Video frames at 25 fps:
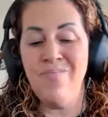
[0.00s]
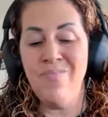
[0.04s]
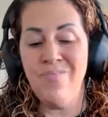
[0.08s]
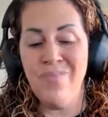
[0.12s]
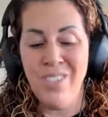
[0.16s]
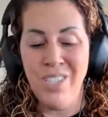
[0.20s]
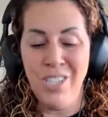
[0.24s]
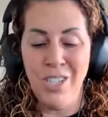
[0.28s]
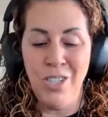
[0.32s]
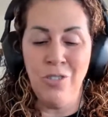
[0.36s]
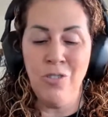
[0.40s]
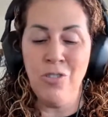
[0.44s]

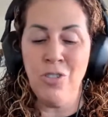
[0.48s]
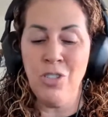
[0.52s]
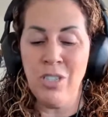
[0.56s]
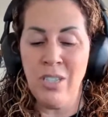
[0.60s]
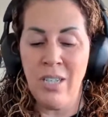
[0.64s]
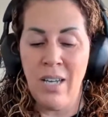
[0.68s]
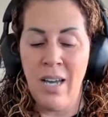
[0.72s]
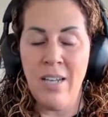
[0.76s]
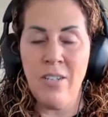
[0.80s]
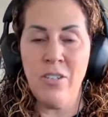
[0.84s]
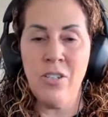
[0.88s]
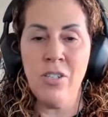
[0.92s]

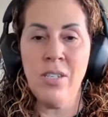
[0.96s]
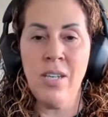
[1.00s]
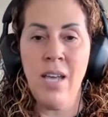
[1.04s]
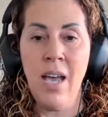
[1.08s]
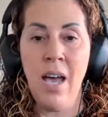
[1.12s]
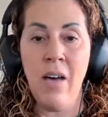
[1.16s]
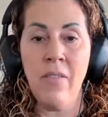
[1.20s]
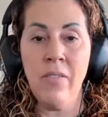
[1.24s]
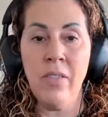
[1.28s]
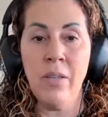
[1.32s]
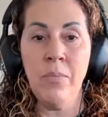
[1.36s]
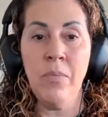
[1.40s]
usually I just
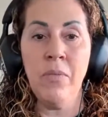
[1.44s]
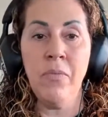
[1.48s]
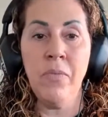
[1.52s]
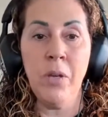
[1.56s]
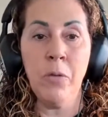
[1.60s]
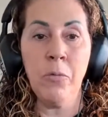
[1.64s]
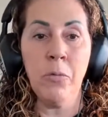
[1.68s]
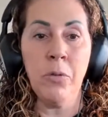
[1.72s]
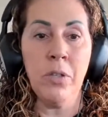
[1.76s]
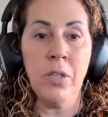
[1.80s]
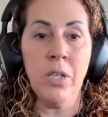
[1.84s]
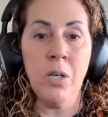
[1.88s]
have them, if they
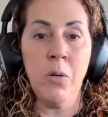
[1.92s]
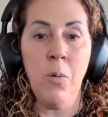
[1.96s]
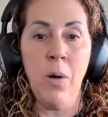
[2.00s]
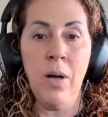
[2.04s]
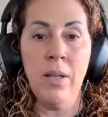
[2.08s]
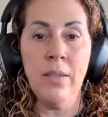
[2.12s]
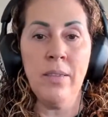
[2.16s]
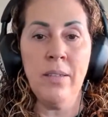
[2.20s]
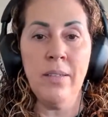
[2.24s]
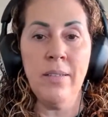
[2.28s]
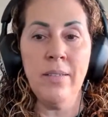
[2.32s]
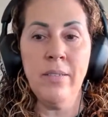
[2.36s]
really
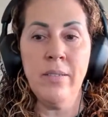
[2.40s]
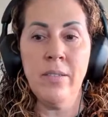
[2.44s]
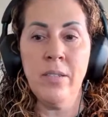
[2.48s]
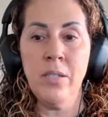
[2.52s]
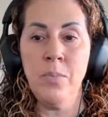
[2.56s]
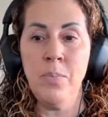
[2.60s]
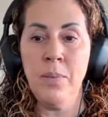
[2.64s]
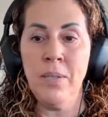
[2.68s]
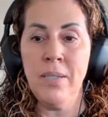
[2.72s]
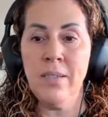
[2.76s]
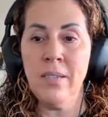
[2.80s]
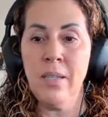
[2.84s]
want this to
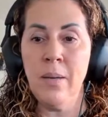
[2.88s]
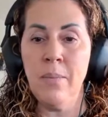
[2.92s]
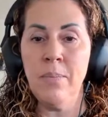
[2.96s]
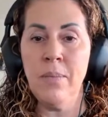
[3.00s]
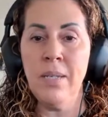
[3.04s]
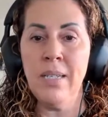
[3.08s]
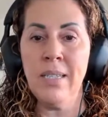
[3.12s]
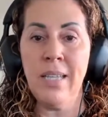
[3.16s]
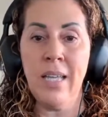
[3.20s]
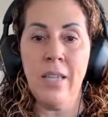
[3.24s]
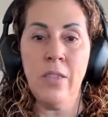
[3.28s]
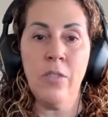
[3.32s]
be
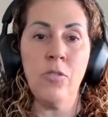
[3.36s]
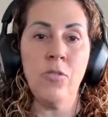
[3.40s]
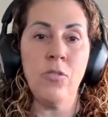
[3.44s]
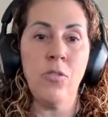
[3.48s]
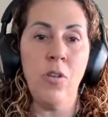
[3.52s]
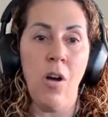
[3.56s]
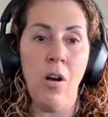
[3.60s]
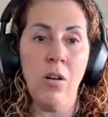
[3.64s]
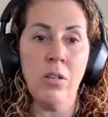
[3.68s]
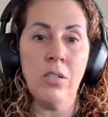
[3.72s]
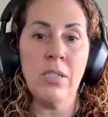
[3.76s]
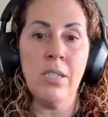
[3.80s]
something that their
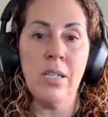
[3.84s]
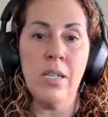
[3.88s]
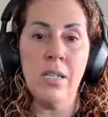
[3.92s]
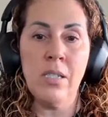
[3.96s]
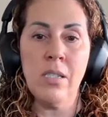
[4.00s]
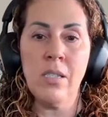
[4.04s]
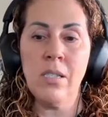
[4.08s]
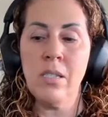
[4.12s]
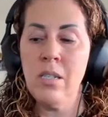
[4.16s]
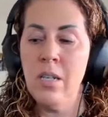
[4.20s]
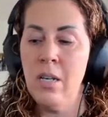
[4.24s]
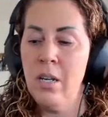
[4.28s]
dog
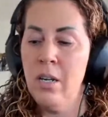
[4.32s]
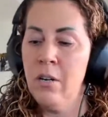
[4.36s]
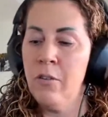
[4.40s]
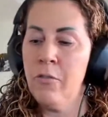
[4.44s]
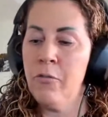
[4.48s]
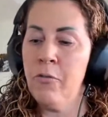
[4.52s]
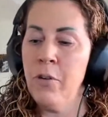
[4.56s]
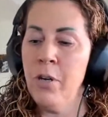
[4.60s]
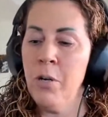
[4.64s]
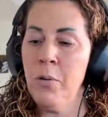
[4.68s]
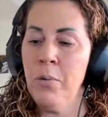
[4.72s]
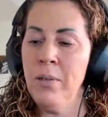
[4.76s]
does
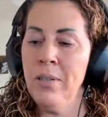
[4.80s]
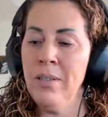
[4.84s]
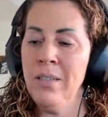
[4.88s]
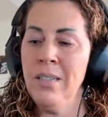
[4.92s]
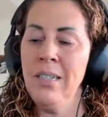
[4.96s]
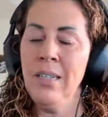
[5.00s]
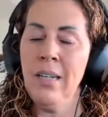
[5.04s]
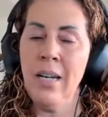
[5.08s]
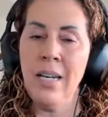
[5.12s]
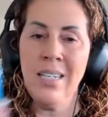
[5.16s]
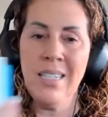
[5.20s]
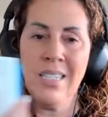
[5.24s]

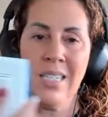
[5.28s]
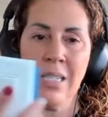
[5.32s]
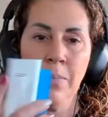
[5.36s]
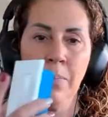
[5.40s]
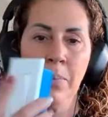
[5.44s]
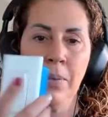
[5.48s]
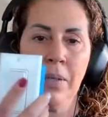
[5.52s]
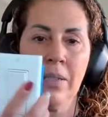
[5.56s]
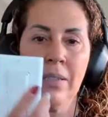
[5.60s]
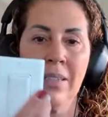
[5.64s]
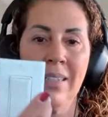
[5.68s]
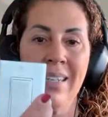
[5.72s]
frequently, I
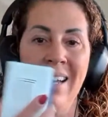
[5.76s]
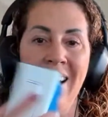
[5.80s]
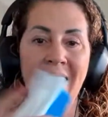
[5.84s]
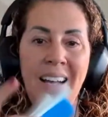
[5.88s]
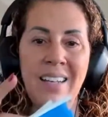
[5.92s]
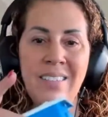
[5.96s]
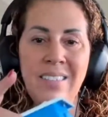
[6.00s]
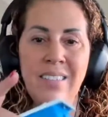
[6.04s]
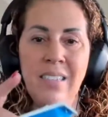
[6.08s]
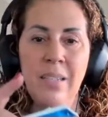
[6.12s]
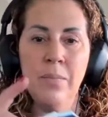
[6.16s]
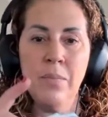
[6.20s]
typically
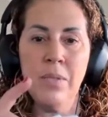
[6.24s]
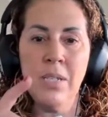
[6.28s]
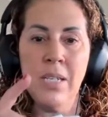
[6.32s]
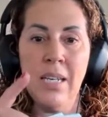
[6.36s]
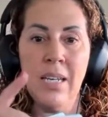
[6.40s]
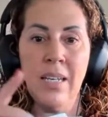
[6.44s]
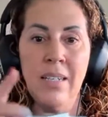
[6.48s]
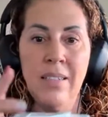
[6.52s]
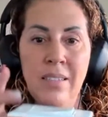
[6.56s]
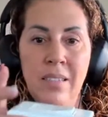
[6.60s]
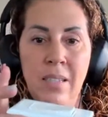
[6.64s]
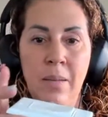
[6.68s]
ask them to
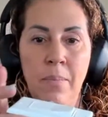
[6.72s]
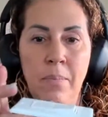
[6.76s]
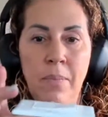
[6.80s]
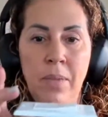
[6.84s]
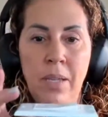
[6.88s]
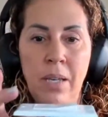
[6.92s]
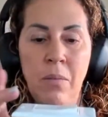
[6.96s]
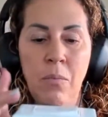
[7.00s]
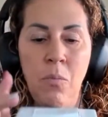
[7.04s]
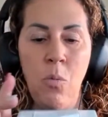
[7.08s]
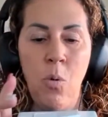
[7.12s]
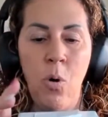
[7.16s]
get
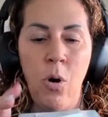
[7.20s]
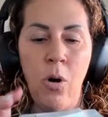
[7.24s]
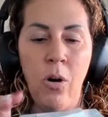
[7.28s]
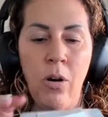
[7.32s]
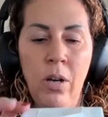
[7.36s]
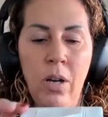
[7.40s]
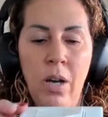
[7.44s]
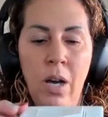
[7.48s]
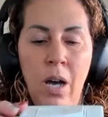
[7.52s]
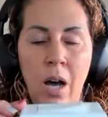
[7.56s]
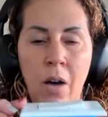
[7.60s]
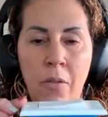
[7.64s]
something more
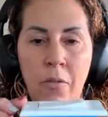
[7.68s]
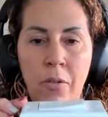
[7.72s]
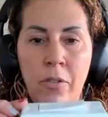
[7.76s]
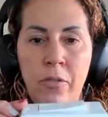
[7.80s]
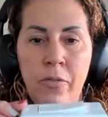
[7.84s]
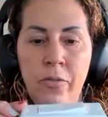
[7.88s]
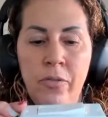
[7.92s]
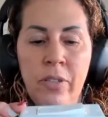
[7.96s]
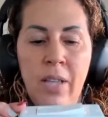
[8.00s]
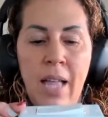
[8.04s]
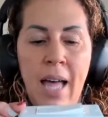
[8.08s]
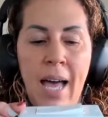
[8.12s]
of a
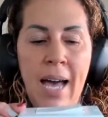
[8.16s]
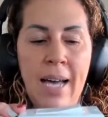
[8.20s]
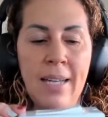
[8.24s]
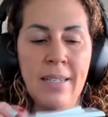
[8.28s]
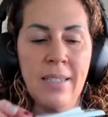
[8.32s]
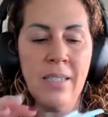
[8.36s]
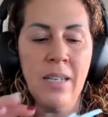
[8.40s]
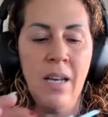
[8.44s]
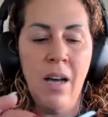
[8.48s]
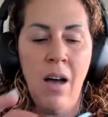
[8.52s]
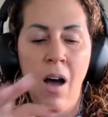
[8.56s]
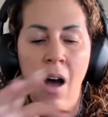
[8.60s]

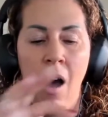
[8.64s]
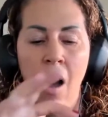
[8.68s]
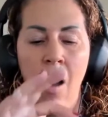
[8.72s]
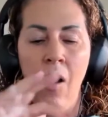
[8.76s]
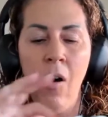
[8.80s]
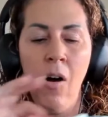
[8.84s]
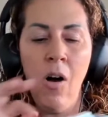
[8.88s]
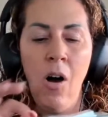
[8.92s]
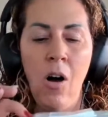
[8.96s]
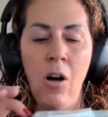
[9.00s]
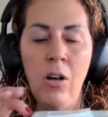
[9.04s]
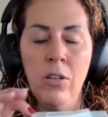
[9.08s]
flat.
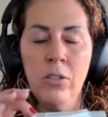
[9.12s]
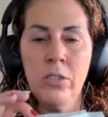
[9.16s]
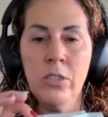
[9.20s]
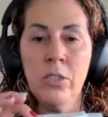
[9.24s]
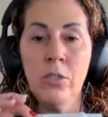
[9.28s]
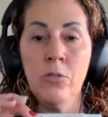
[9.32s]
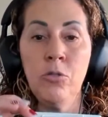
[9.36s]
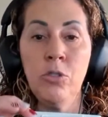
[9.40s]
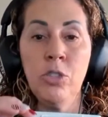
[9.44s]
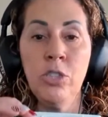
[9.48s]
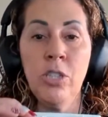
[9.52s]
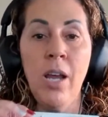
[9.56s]
I'll
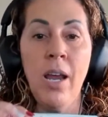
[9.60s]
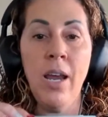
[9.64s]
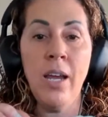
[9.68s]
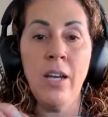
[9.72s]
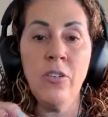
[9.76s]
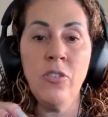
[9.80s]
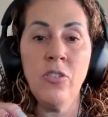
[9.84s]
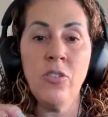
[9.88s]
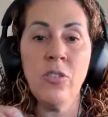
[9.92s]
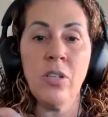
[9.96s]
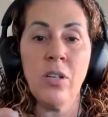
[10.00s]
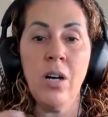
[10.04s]
also
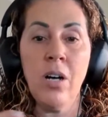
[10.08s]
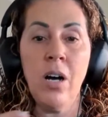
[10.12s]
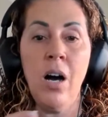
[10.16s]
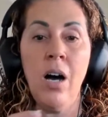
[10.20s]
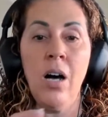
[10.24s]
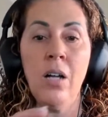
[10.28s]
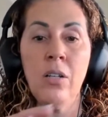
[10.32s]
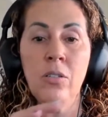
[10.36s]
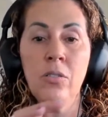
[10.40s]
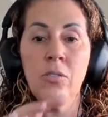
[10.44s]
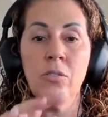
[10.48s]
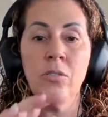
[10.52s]
change the
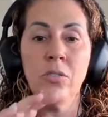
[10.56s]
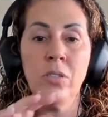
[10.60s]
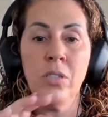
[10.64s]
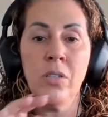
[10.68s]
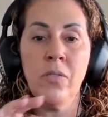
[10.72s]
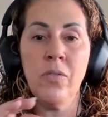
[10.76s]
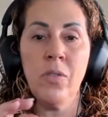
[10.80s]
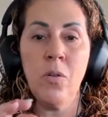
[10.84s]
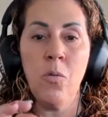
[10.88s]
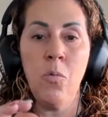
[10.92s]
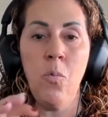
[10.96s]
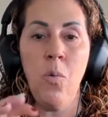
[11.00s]
colors
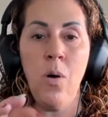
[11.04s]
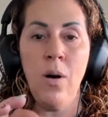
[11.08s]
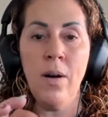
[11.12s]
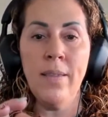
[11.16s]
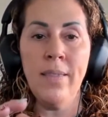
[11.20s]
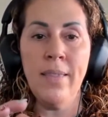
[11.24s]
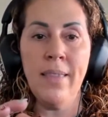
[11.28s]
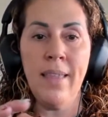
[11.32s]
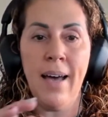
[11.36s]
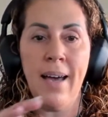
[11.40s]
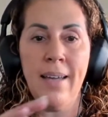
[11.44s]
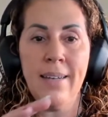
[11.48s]
of the
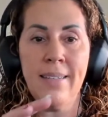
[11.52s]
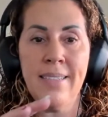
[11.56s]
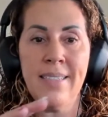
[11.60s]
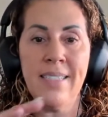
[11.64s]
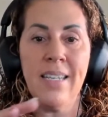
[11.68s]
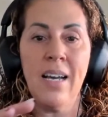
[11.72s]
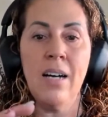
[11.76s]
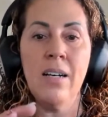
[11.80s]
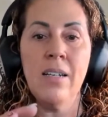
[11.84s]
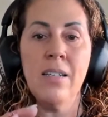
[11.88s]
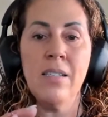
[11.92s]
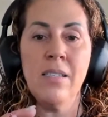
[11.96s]
one that
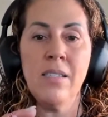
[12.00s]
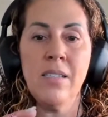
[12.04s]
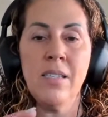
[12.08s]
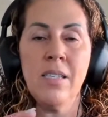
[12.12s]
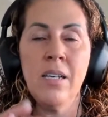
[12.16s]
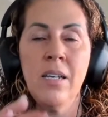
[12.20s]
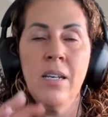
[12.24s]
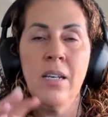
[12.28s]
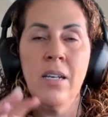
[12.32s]
does